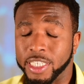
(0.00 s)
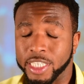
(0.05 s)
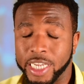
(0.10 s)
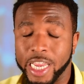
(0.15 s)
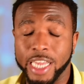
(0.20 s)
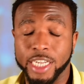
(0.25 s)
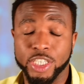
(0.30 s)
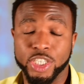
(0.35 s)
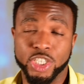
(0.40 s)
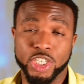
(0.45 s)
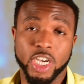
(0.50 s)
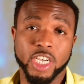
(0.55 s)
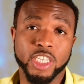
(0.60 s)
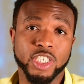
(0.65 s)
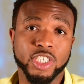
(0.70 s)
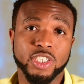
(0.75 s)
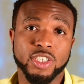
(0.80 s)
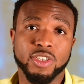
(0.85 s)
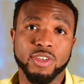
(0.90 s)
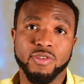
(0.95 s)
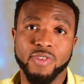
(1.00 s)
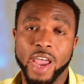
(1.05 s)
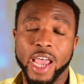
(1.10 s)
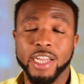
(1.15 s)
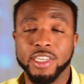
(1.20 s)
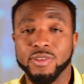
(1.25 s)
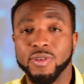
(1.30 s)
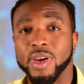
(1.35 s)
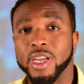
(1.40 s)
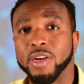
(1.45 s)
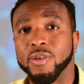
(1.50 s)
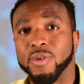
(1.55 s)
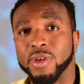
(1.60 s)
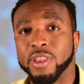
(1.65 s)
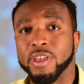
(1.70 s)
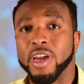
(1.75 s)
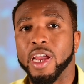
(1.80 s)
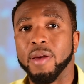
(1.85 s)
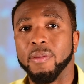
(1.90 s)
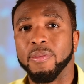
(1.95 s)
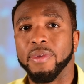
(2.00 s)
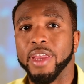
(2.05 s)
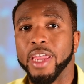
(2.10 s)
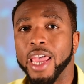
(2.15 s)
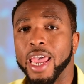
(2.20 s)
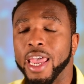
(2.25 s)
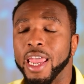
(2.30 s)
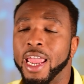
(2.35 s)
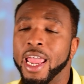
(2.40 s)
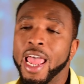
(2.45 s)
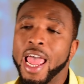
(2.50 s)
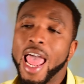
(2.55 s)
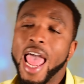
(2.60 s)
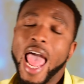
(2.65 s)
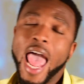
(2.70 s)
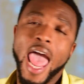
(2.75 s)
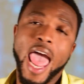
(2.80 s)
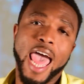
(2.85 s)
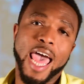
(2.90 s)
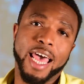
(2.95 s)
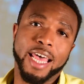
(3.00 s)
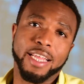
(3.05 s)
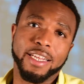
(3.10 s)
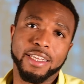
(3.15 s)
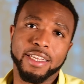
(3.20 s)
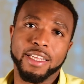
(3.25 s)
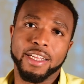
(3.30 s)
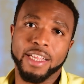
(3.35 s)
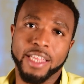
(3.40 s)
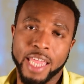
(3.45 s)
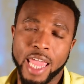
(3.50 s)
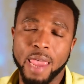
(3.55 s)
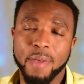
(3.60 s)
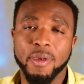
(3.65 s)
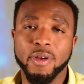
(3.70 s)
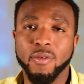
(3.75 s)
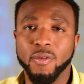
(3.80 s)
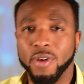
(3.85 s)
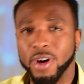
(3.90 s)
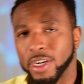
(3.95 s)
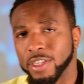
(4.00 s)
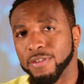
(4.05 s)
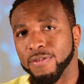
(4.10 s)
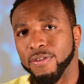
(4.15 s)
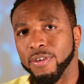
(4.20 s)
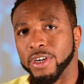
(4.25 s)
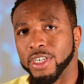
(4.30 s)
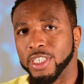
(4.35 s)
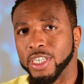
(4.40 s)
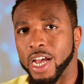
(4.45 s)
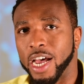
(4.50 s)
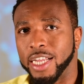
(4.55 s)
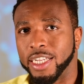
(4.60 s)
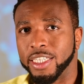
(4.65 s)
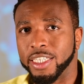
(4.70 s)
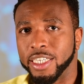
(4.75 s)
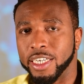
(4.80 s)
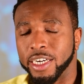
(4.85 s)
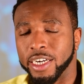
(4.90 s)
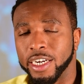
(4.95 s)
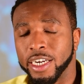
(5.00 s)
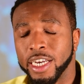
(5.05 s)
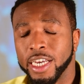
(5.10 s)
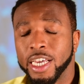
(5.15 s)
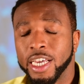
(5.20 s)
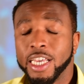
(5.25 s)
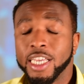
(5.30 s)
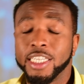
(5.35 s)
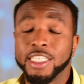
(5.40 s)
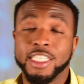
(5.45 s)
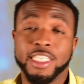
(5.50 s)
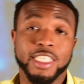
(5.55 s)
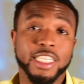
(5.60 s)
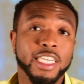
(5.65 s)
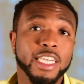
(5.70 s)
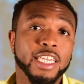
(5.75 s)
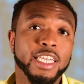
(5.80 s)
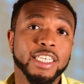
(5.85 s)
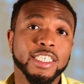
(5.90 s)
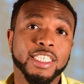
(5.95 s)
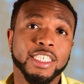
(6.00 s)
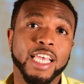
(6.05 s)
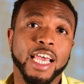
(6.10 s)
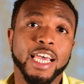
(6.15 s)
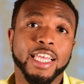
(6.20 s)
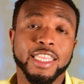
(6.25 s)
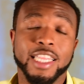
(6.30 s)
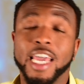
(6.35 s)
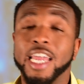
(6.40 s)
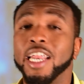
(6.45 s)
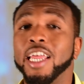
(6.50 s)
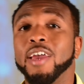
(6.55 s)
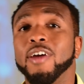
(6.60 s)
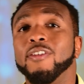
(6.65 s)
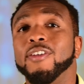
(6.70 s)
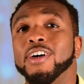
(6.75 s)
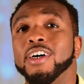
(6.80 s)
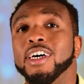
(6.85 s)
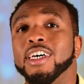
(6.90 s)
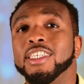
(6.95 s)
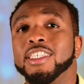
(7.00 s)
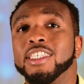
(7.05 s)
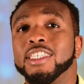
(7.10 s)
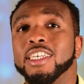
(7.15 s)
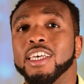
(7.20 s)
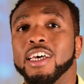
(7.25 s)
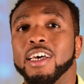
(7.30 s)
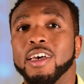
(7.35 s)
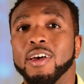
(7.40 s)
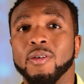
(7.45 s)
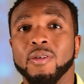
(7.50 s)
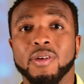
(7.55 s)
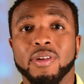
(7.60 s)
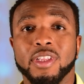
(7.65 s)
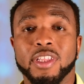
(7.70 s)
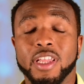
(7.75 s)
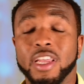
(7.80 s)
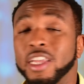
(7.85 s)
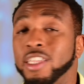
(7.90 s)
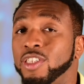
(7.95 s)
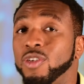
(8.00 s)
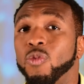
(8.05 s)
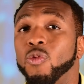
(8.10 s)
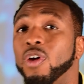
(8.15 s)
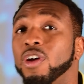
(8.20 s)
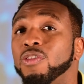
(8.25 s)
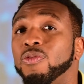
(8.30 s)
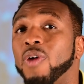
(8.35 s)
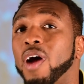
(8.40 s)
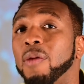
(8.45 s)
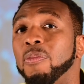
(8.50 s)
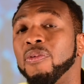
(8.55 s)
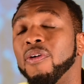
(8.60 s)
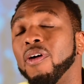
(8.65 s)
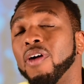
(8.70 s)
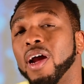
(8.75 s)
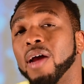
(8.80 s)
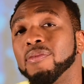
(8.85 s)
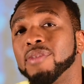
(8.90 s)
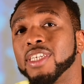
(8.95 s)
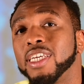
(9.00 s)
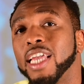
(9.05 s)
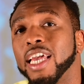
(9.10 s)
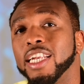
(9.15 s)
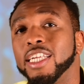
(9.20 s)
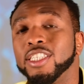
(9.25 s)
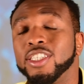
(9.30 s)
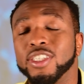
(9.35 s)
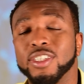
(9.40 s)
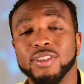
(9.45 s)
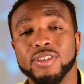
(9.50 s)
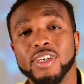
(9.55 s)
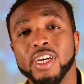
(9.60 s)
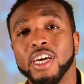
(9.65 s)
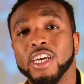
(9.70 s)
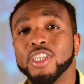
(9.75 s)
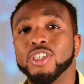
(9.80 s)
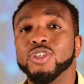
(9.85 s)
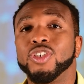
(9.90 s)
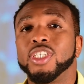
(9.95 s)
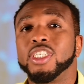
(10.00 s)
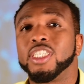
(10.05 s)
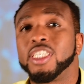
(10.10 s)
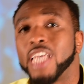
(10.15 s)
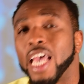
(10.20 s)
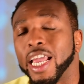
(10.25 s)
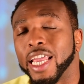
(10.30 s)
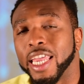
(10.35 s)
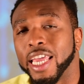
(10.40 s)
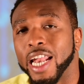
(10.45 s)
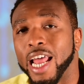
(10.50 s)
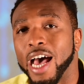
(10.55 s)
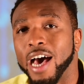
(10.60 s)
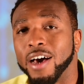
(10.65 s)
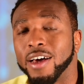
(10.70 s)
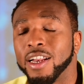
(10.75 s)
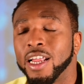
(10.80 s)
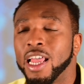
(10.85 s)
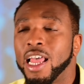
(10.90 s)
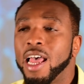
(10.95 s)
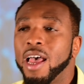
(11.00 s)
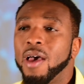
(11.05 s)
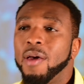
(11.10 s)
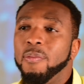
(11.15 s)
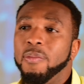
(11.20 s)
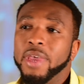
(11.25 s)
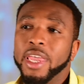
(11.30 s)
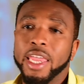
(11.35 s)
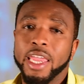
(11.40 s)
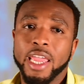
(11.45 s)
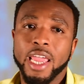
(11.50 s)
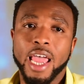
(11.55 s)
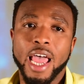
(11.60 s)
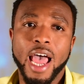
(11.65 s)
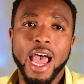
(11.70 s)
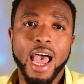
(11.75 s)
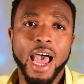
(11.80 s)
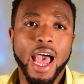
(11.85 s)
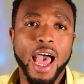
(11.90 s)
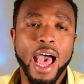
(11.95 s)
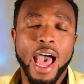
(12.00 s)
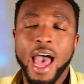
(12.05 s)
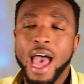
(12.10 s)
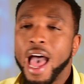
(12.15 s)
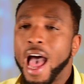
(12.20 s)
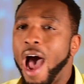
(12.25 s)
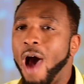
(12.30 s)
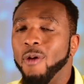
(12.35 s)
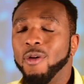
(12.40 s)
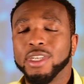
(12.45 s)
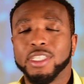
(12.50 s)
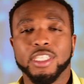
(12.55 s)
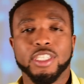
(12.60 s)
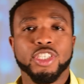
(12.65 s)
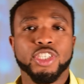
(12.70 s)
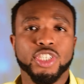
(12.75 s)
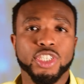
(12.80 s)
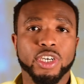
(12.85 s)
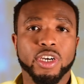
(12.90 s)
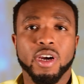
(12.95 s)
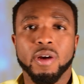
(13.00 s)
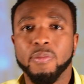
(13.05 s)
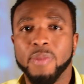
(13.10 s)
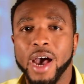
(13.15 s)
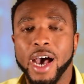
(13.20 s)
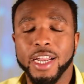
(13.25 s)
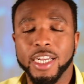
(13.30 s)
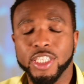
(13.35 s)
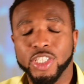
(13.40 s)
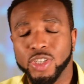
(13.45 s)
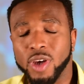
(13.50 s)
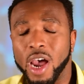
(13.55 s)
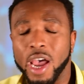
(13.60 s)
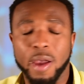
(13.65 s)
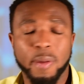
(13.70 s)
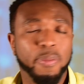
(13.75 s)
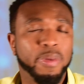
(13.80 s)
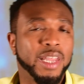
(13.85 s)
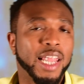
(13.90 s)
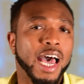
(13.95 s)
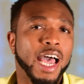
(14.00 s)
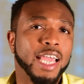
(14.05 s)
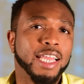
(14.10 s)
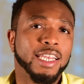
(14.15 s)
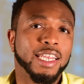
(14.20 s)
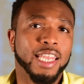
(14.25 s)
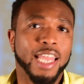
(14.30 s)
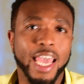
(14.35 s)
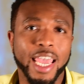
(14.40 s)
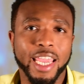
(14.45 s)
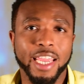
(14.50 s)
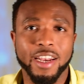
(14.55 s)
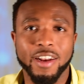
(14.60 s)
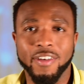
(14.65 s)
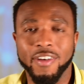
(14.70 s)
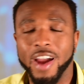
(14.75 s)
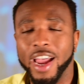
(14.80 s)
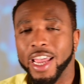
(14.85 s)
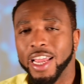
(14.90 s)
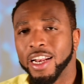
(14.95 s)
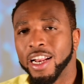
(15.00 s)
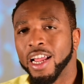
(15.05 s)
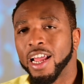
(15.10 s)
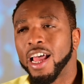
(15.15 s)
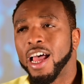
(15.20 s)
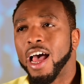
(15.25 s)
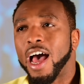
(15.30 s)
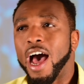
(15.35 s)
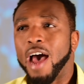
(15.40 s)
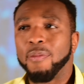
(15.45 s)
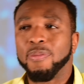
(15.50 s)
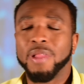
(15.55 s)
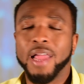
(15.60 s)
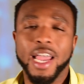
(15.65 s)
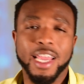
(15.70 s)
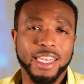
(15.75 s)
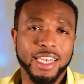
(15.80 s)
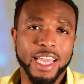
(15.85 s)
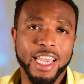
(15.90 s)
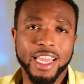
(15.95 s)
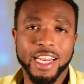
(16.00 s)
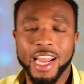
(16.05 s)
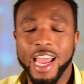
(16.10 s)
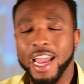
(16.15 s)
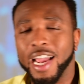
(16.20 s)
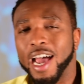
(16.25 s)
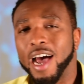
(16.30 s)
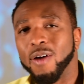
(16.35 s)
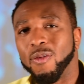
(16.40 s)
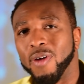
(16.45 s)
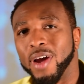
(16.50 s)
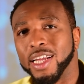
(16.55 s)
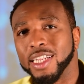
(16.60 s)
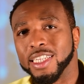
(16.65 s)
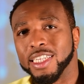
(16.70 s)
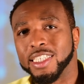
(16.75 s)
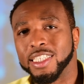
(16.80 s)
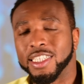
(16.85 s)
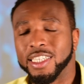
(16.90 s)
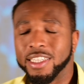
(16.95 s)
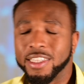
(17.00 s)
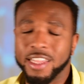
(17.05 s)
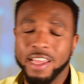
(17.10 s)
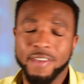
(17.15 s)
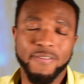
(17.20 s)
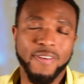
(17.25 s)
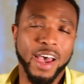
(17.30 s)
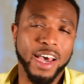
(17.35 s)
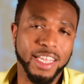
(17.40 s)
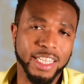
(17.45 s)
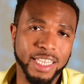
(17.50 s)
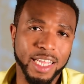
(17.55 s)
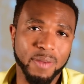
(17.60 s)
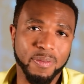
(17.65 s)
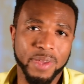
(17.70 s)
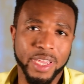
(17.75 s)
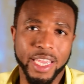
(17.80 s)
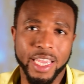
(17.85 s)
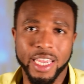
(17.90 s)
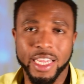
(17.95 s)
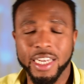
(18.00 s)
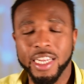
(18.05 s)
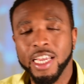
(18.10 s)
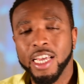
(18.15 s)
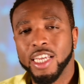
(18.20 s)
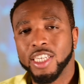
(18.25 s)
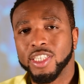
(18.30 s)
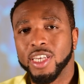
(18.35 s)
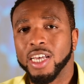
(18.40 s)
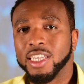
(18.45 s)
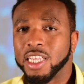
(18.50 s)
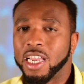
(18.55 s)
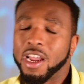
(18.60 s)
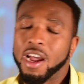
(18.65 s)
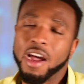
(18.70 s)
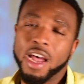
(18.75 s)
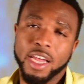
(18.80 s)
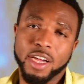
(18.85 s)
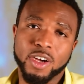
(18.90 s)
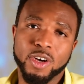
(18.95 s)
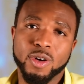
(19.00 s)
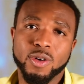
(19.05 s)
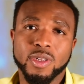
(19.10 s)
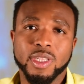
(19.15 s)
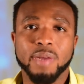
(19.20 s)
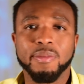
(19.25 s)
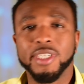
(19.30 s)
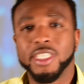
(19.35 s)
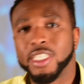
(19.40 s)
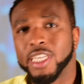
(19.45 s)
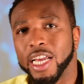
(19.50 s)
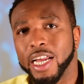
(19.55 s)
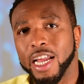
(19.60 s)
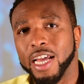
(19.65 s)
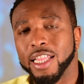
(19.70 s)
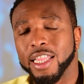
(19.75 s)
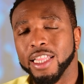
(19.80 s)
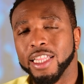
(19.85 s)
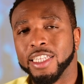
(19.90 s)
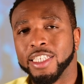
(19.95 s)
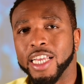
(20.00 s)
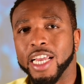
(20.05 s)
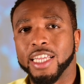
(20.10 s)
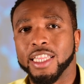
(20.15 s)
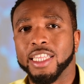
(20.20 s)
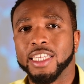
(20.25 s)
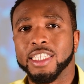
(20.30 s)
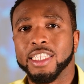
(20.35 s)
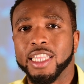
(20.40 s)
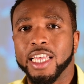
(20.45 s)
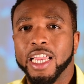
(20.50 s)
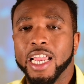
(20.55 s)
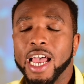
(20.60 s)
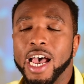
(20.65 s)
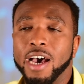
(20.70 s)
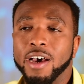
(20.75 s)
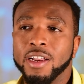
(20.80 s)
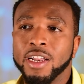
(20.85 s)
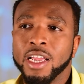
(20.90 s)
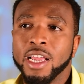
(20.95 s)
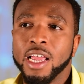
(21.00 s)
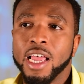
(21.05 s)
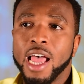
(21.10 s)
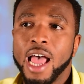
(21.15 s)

She had just graduated with her MBA and came and worked for John Deere. She said that it's a worthwhile program to get into. You should check it out. Me, I wasn't sure about it, so I applied late, right? I applied late, I got waitlisted, they finally let me in. So I was like, all right, cool, let me check this thing out.